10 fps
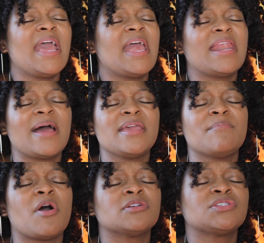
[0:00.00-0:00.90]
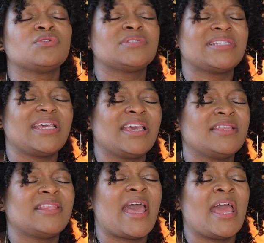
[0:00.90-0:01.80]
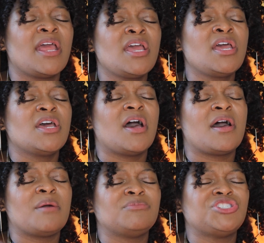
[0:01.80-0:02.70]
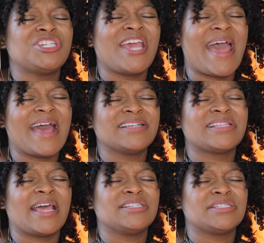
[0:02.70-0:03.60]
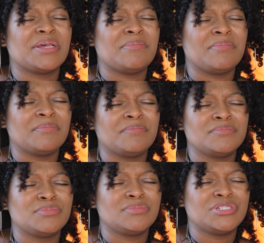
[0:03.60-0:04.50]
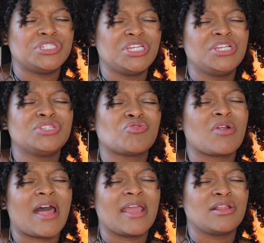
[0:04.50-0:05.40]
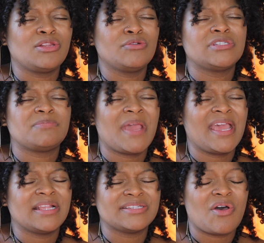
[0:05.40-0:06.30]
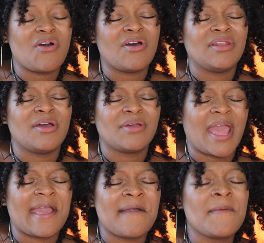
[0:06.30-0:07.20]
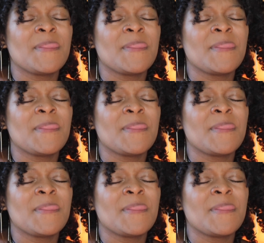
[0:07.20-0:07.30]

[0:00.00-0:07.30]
And I am also seeing that she has like some jeans or like loose pants on, okay?